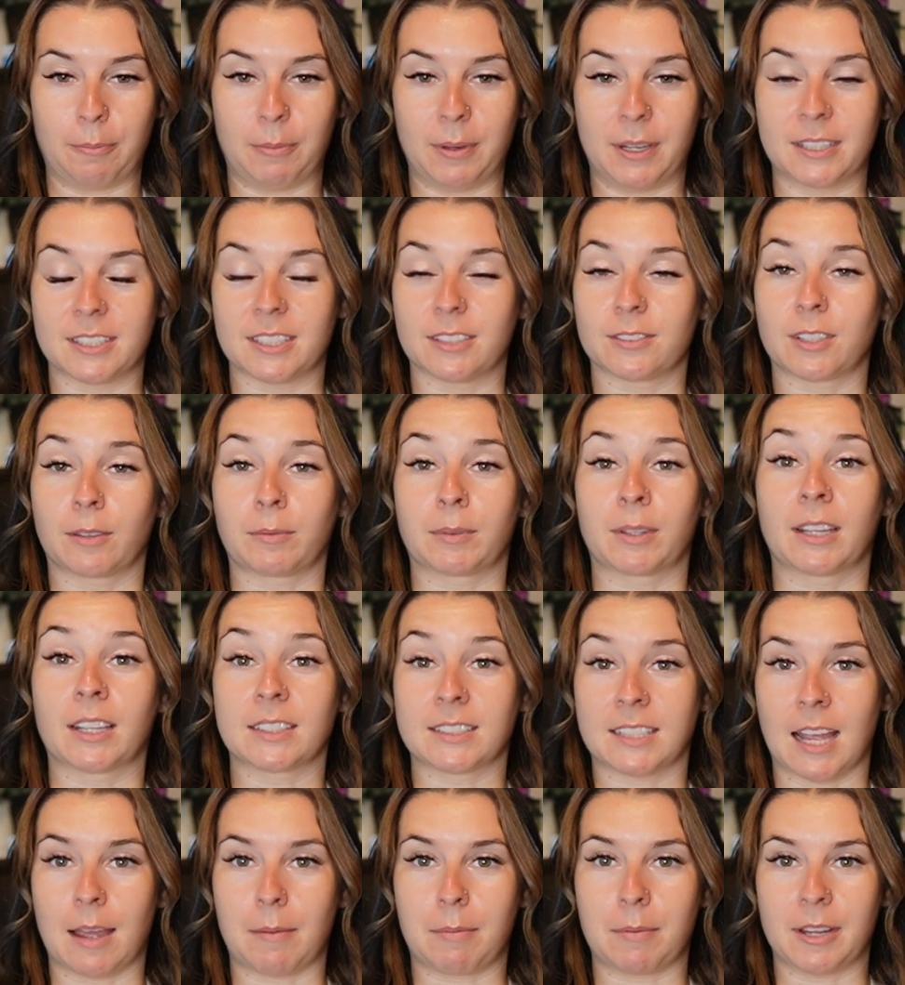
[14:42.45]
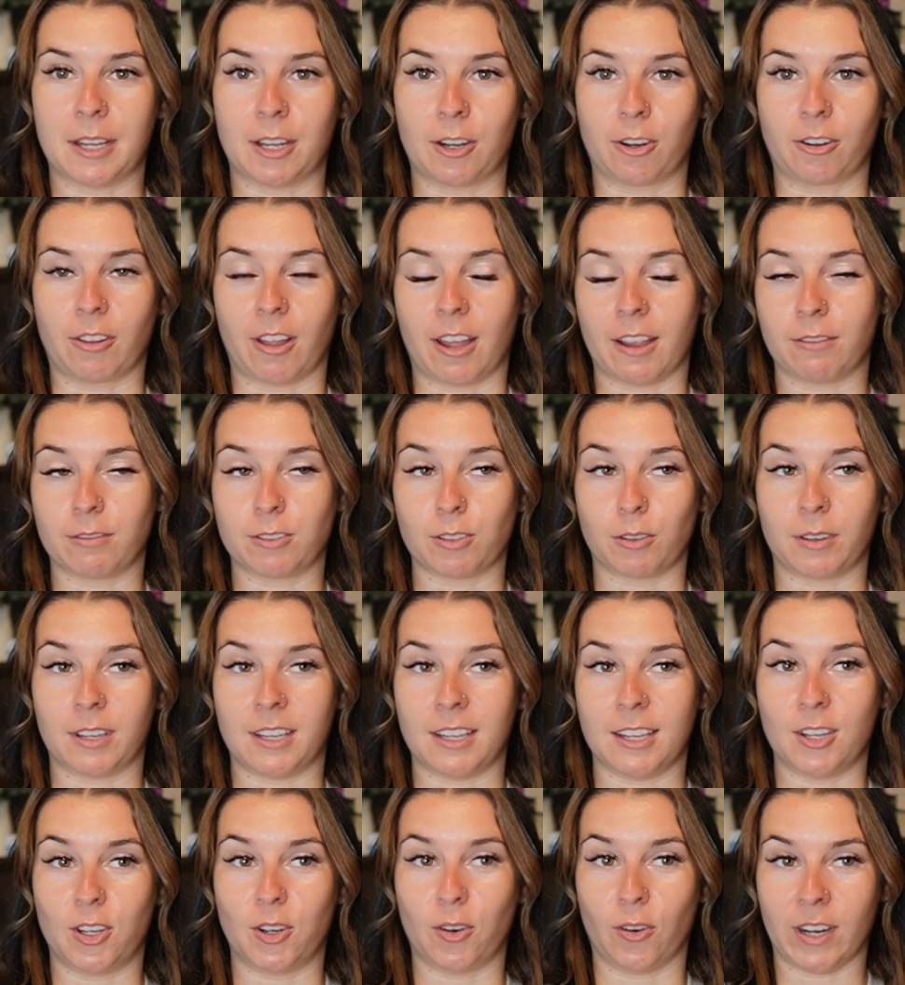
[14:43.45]
because of something that's happening in her life. So
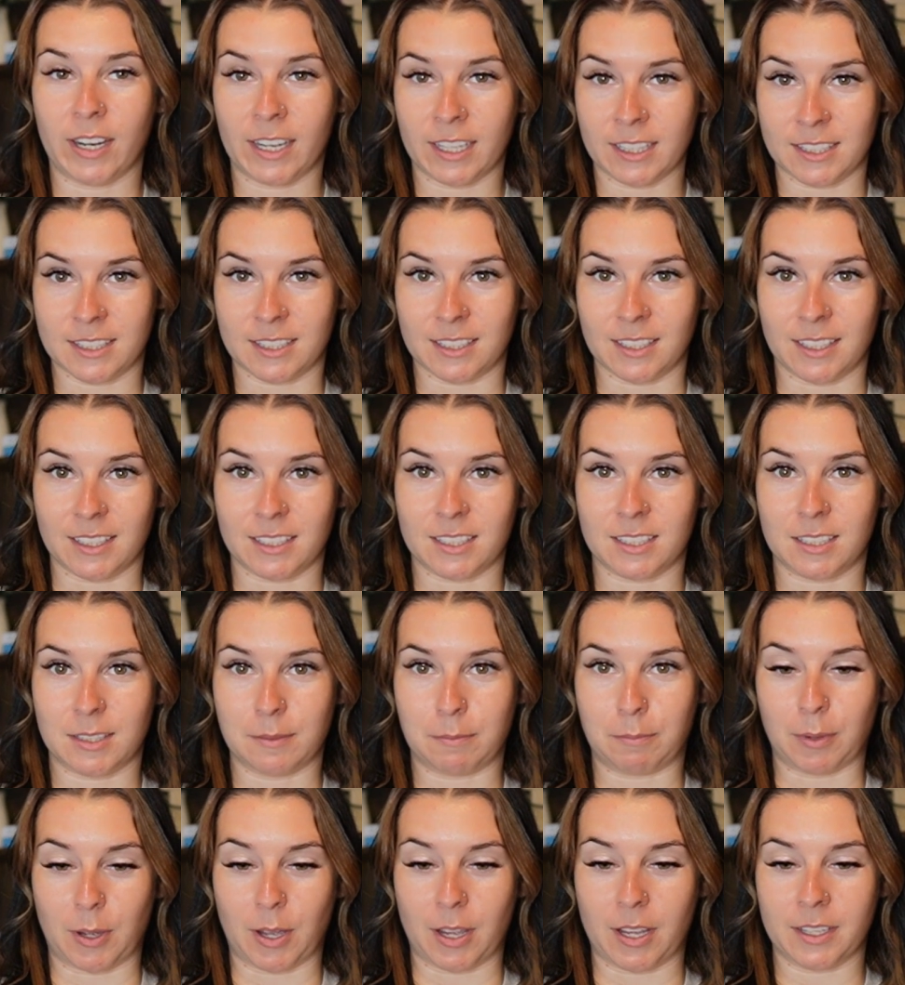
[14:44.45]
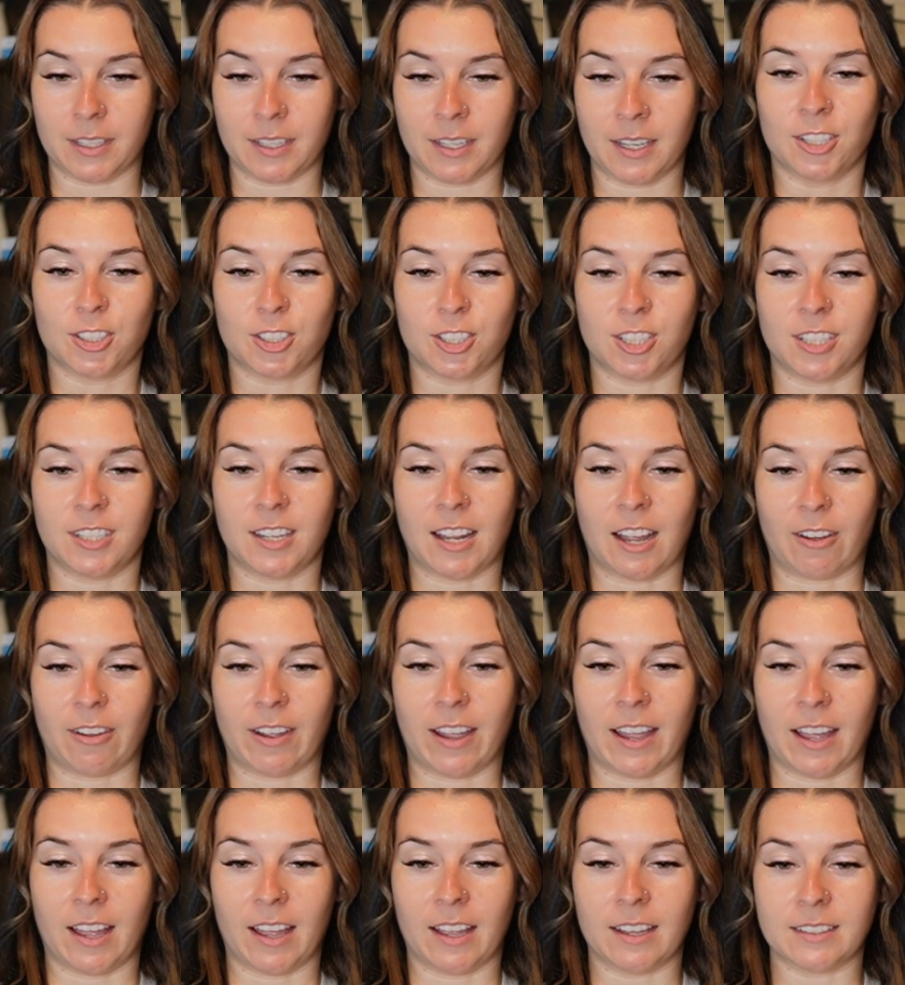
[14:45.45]
he grants this, but she now
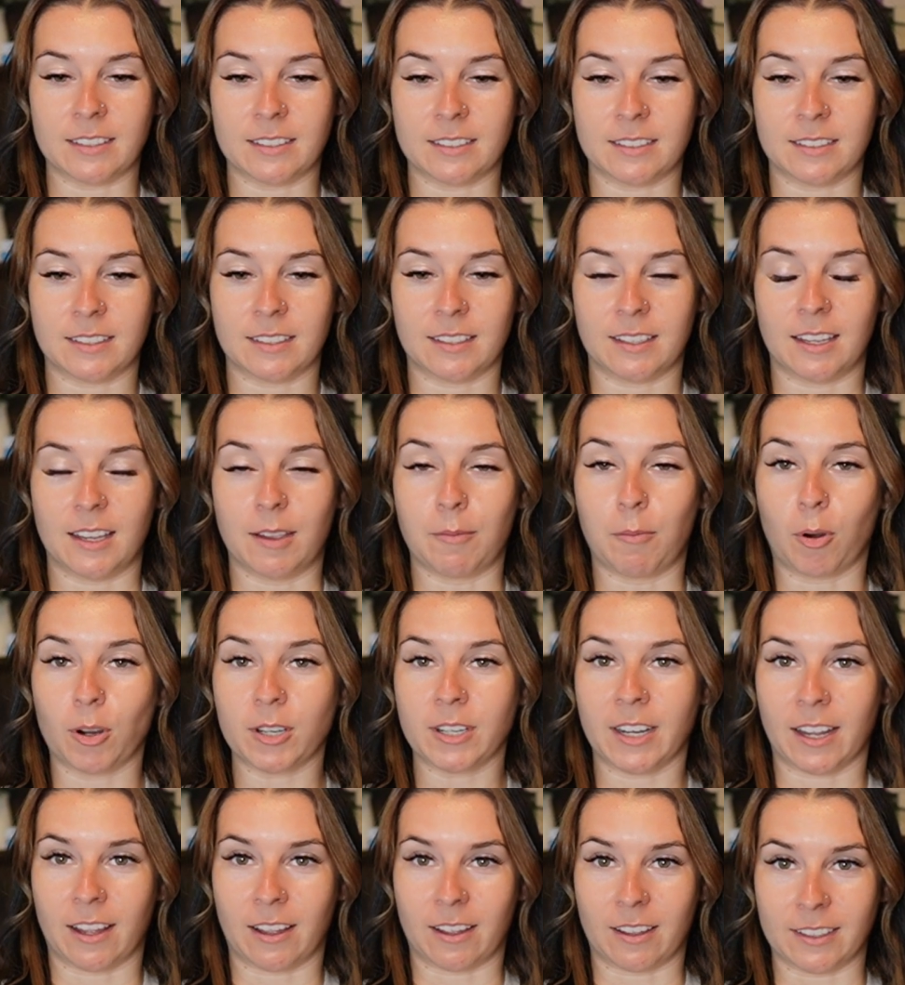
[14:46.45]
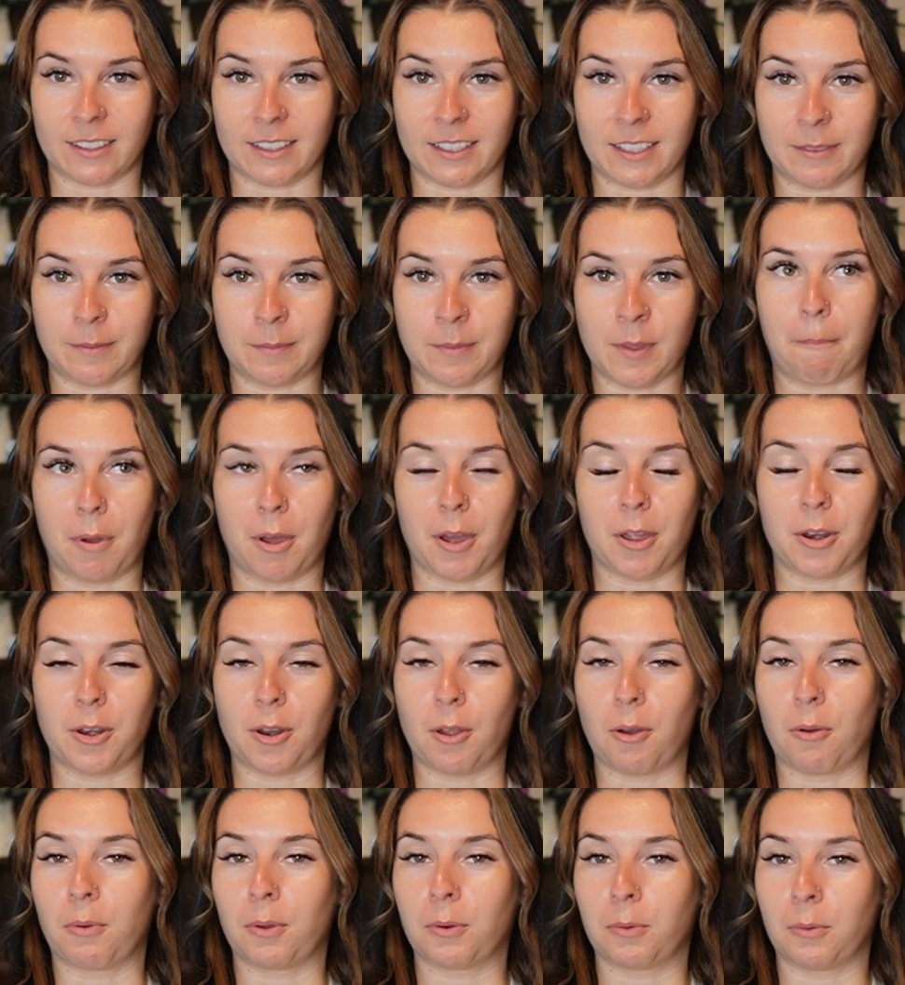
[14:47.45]
has immortality, but
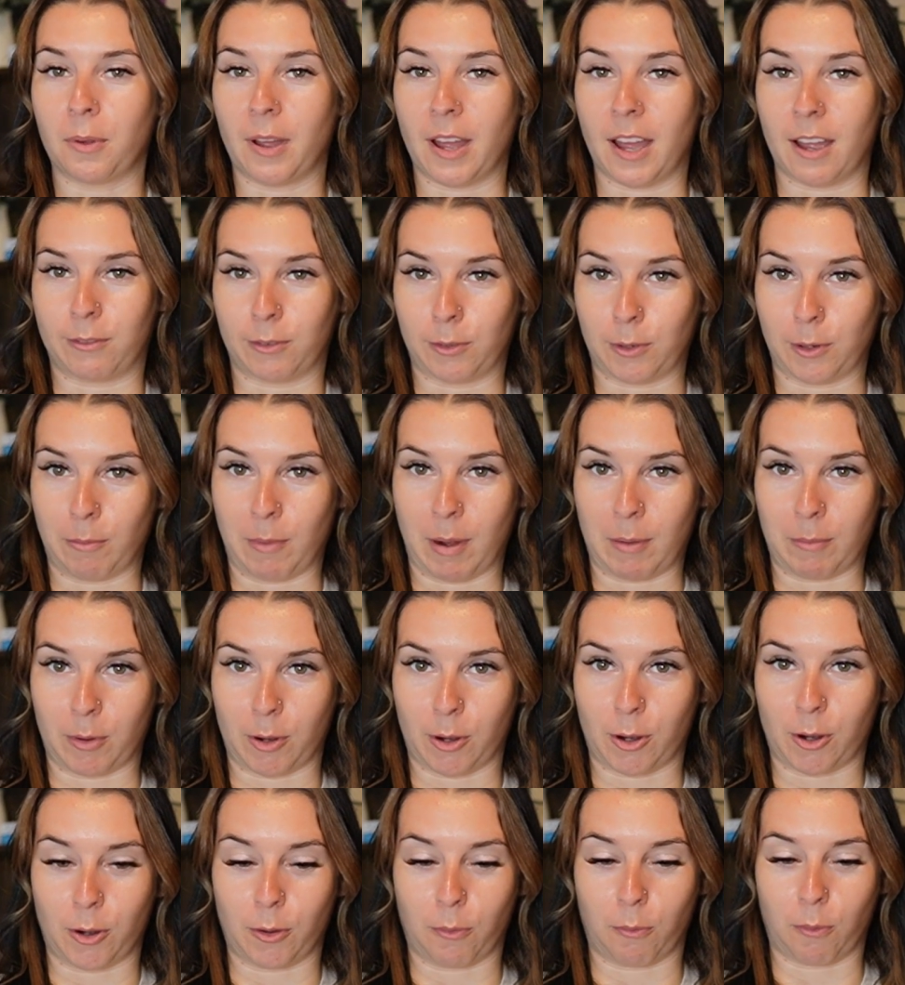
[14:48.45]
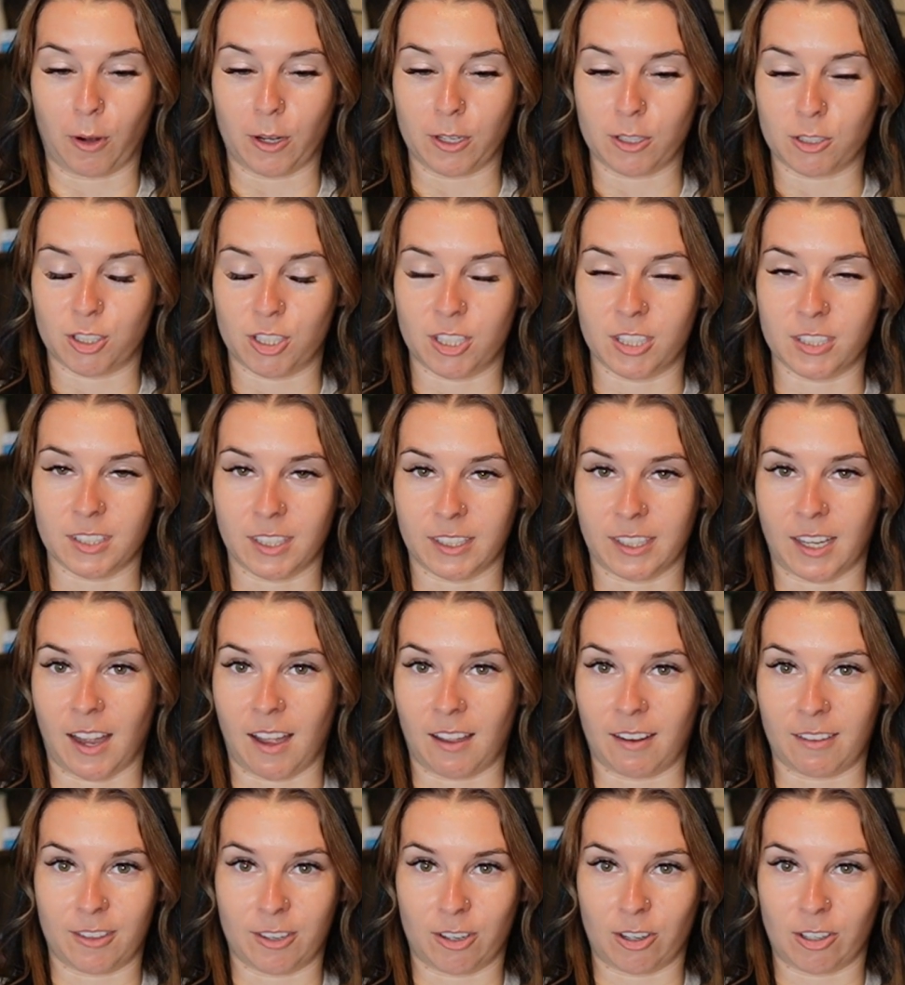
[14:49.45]
no one will ever remember her once she is like
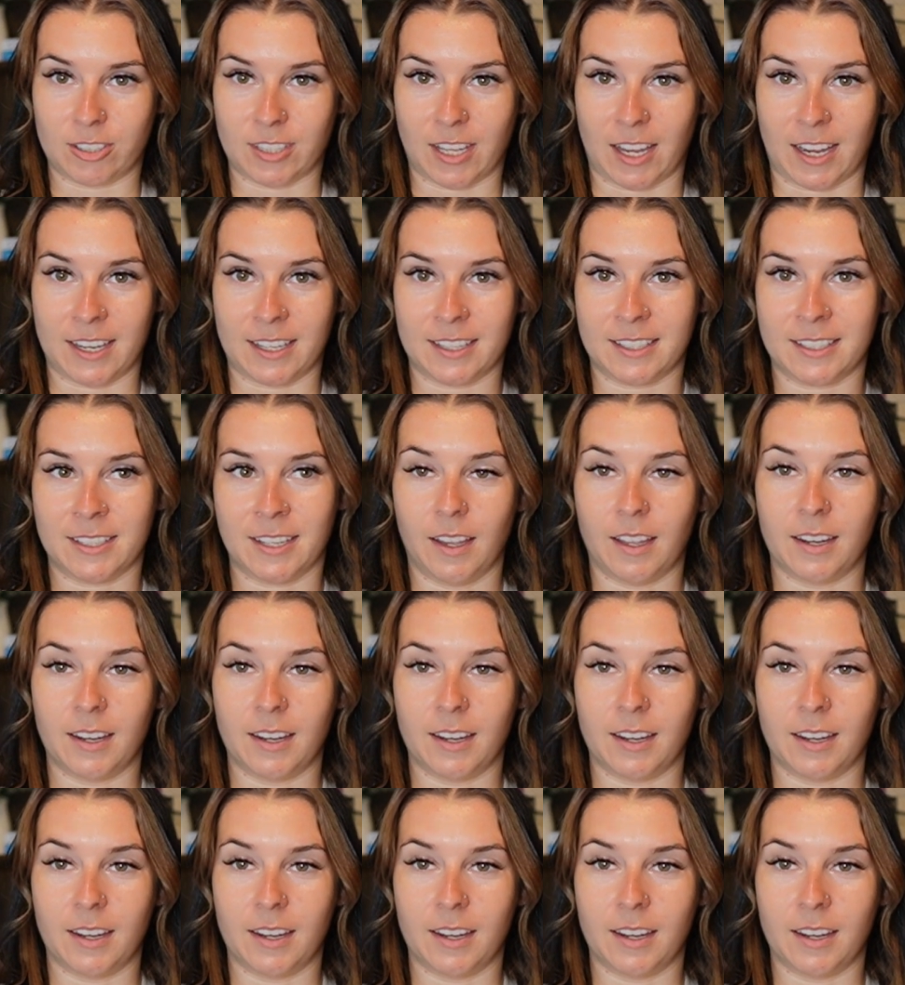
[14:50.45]
out of their sight.